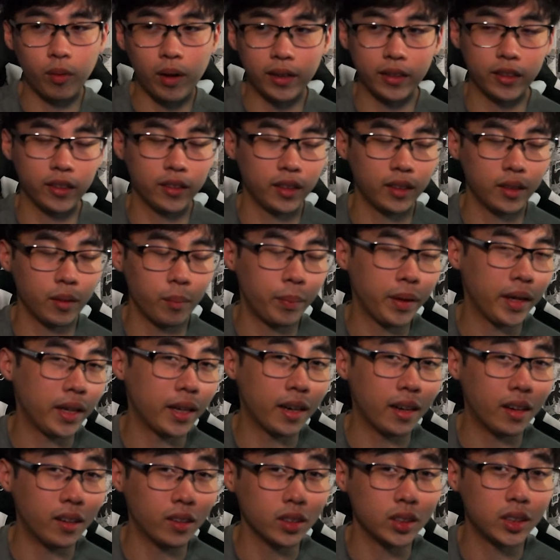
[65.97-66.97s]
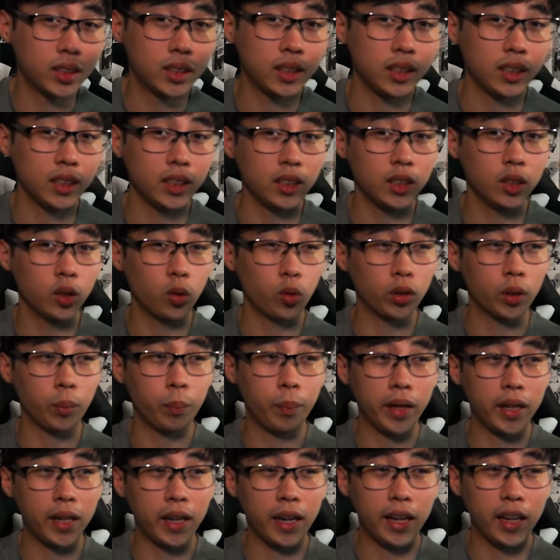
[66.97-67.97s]
rather than the Beta LT or the
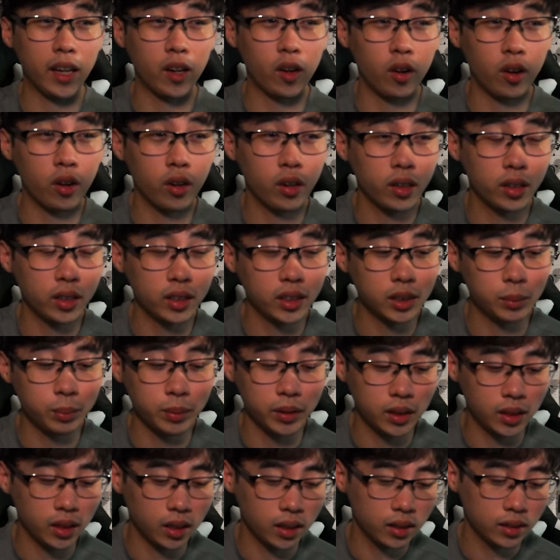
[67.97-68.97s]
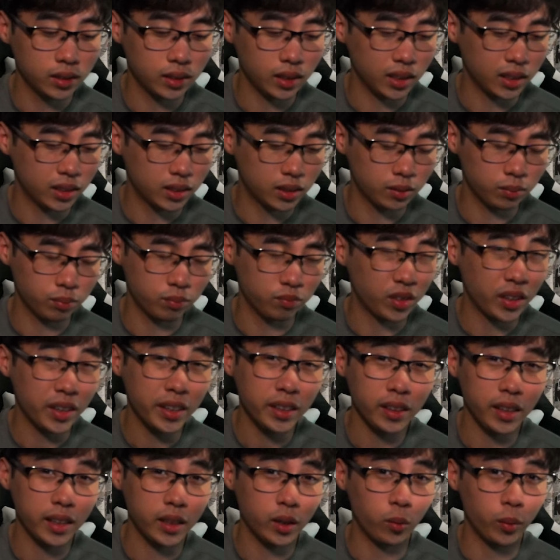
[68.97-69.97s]
Beta AR is because it's
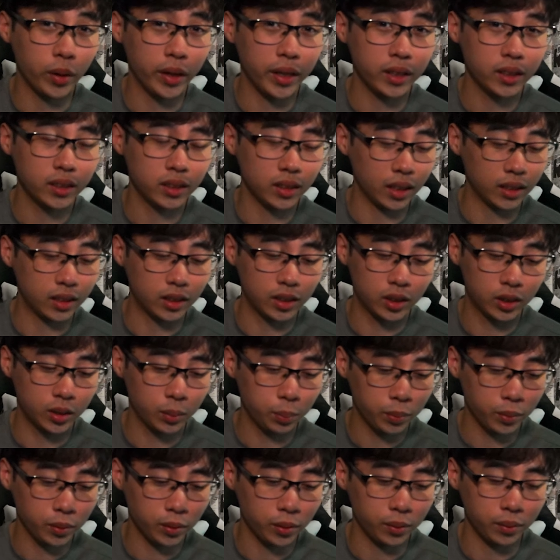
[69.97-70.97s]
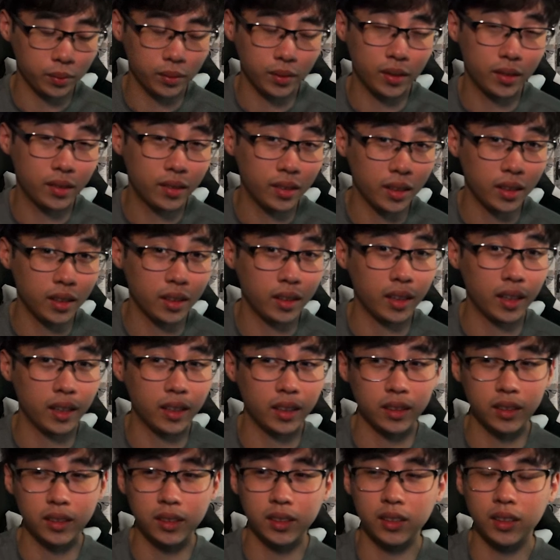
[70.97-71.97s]
very lightweight, it's super thin,
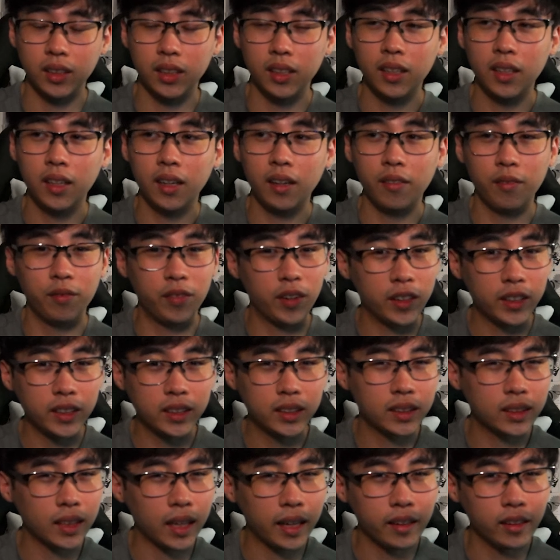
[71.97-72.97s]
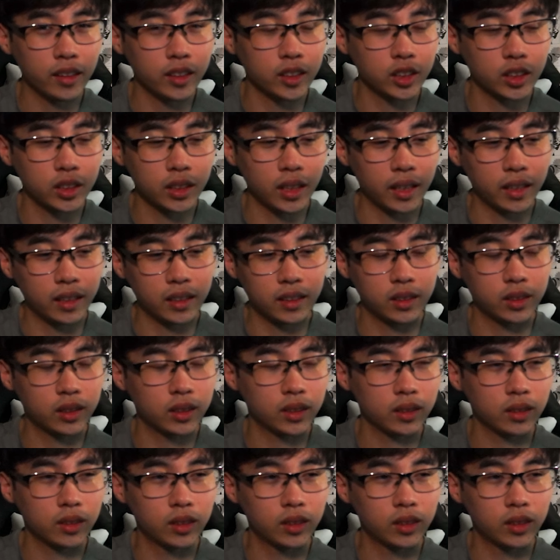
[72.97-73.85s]
and it's very stylish, and it's